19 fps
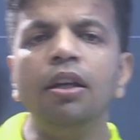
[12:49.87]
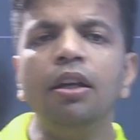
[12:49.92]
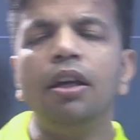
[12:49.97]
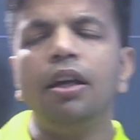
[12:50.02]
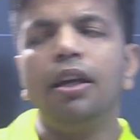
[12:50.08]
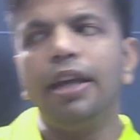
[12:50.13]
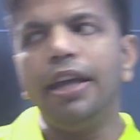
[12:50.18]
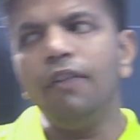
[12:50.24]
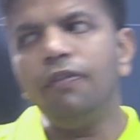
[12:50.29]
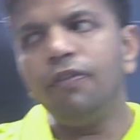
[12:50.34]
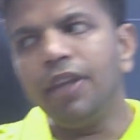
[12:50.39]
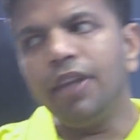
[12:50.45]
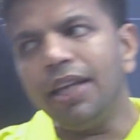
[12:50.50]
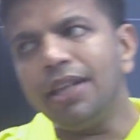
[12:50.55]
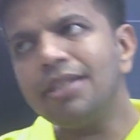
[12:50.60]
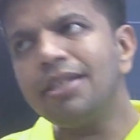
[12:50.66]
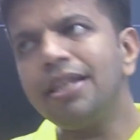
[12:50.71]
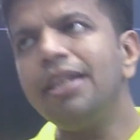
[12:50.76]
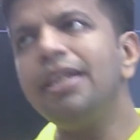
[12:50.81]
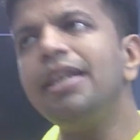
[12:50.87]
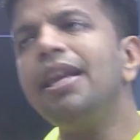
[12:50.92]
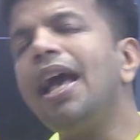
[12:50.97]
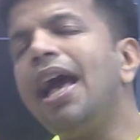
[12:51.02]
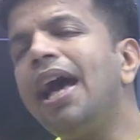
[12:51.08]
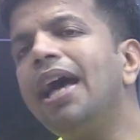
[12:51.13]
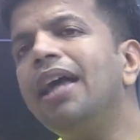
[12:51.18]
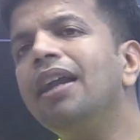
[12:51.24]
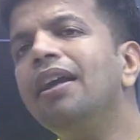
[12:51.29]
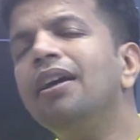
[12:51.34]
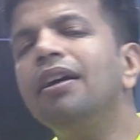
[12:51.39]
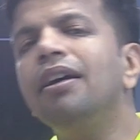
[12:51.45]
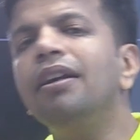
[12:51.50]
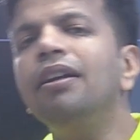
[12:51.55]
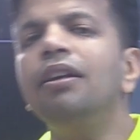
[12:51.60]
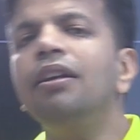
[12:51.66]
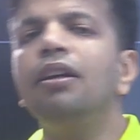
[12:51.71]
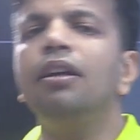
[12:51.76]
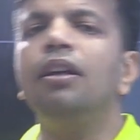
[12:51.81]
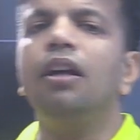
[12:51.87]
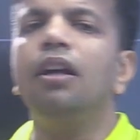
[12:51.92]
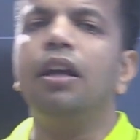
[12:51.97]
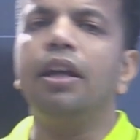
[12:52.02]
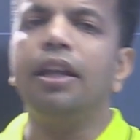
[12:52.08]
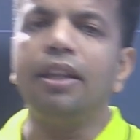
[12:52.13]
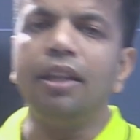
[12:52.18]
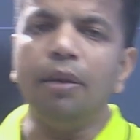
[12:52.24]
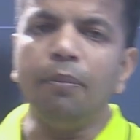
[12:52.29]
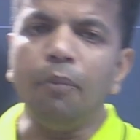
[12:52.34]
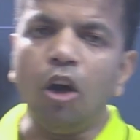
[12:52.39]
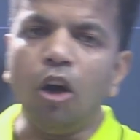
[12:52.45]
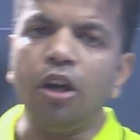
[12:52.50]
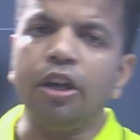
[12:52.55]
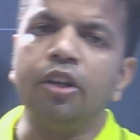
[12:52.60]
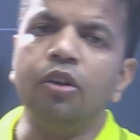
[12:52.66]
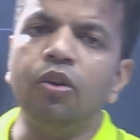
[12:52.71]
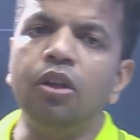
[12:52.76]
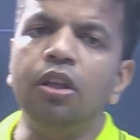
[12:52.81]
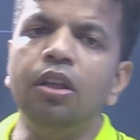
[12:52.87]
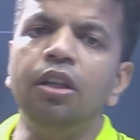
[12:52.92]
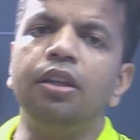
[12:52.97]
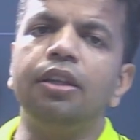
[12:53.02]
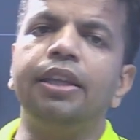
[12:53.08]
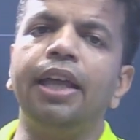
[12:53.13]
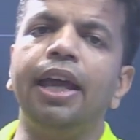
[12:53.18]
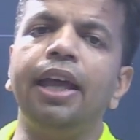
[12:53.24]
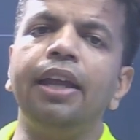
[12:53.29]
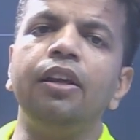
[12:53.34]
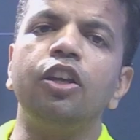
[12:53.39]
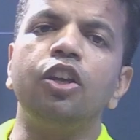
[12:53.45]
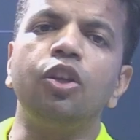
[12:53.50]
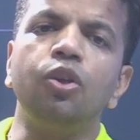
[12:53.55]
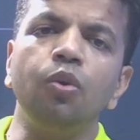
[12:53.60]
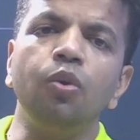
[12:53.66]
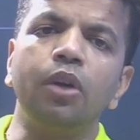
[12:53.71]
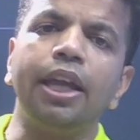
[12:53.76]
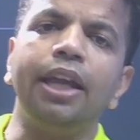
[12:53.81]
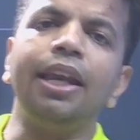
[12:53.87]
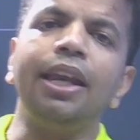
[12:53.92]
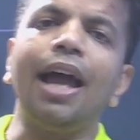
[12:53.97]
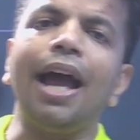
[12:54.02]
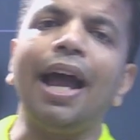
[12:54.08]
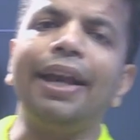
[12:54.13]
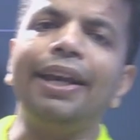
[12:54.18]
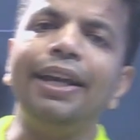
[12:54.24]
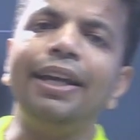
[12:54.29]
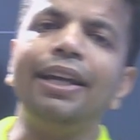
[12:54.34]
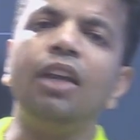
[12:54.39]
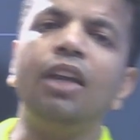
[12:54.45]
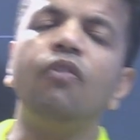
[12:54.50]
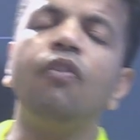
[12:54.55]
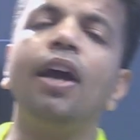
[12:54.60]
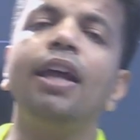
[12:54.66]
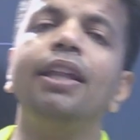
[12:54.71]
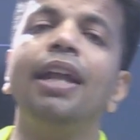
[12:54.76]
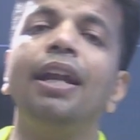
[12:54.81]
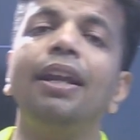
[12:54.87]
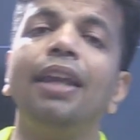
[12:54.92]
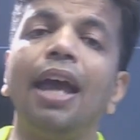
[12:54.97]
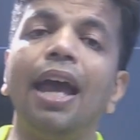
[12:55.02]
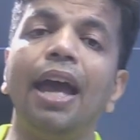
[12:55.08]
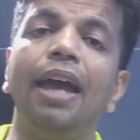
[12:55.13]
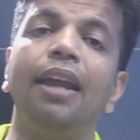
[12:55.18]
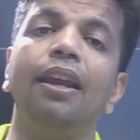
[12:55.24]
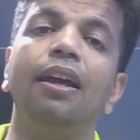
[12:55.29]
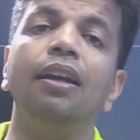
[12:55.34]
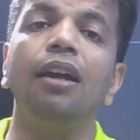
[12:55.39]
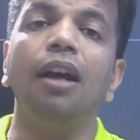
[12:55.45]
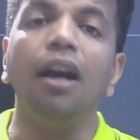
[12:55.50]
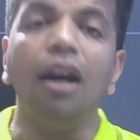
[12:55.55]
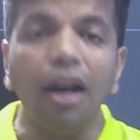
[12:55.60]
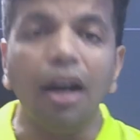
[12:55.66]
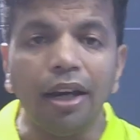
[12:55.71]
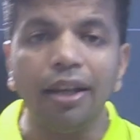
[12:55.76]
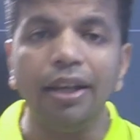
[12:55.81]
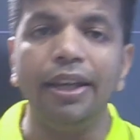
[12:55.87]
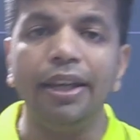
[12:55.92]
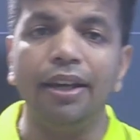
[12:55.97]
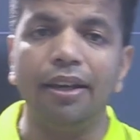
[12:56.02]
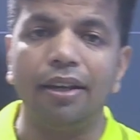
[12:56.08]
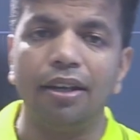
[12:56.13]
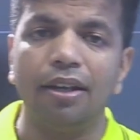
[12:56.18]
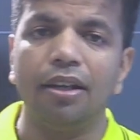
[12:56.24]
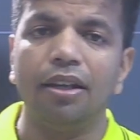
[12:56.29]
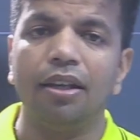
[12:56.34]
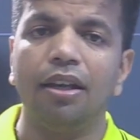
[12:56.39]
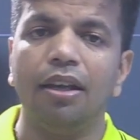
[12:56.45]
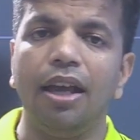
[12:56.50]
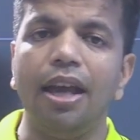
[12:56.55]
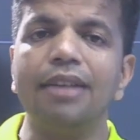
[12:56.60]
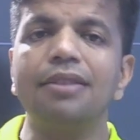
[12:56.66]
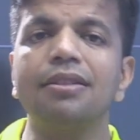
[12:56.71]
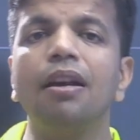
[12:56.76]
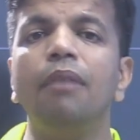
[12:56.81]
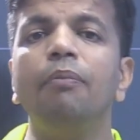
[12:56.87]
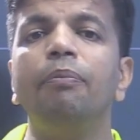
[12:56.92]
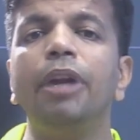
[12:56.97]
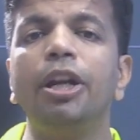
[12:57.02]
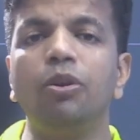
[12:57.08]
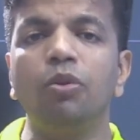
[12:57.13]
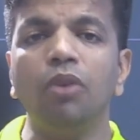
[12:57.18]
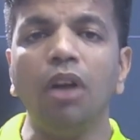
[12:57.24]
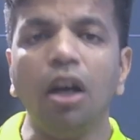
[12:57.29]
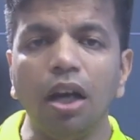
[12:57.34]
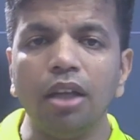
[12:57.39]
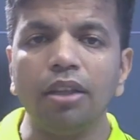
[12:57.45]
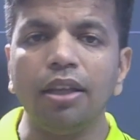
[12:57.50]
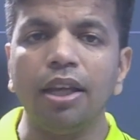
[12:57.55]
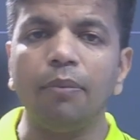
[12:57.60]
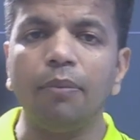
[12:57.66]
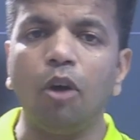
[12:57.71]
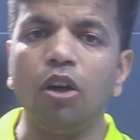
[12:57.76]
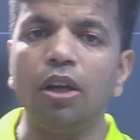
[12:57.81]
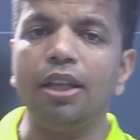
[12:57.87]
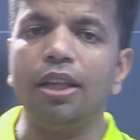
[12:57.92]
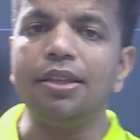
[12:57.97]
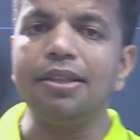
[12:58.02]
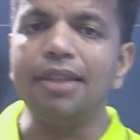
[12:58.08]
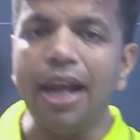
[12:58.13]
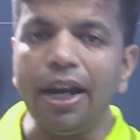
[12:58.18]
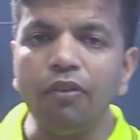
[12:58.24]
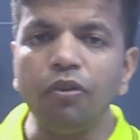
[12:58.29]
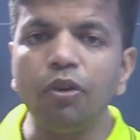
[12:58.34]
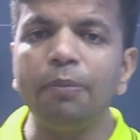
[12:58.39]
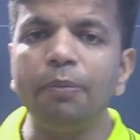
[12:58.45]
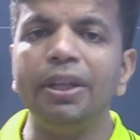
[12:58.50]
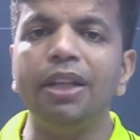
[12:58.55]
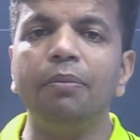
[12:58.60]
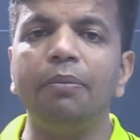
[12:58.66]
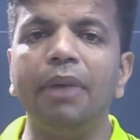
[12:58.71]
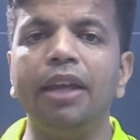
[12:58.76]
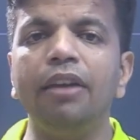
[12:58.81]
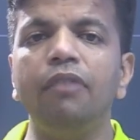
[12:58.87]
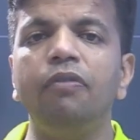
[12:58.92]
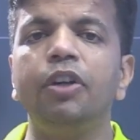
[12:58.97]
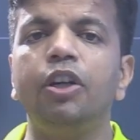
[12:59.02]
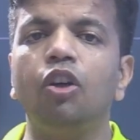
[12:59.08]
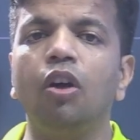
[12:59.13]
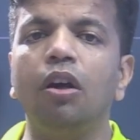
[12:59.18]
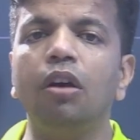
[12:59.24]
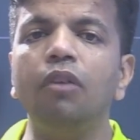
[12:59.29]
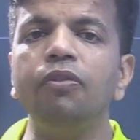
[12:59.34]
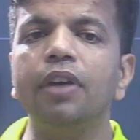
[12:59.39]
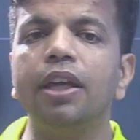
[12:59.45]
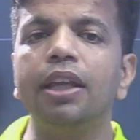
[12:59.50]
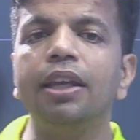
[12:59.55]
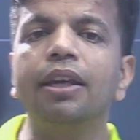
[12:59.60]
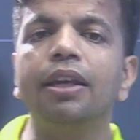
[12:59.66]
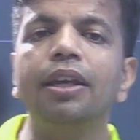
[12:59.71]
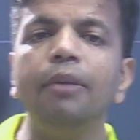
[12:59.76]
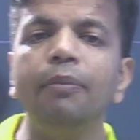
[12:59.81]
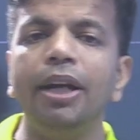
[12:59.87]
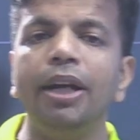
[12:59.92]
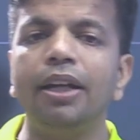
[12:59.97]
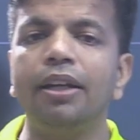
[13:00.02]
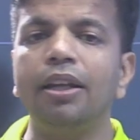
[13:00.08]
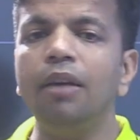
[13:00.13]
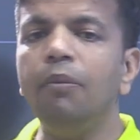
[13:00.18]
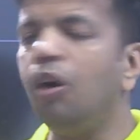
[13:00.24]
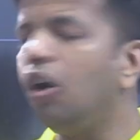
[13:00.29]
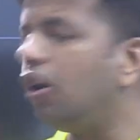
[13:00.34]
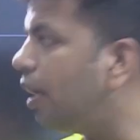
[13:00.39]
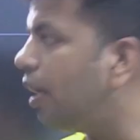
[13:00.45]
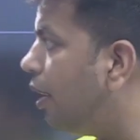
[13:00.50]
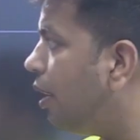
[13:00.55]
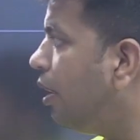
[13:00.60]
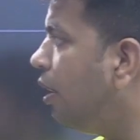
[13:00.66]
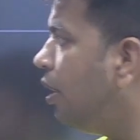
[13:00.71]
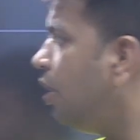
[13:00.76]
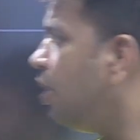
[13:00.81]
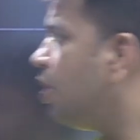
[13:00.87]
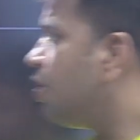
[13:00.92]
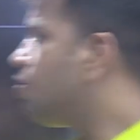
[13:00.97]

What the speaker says: If there is any error in the module, then you can identify that error earlier as compared to the other model. That would be the benefit of incremental model. So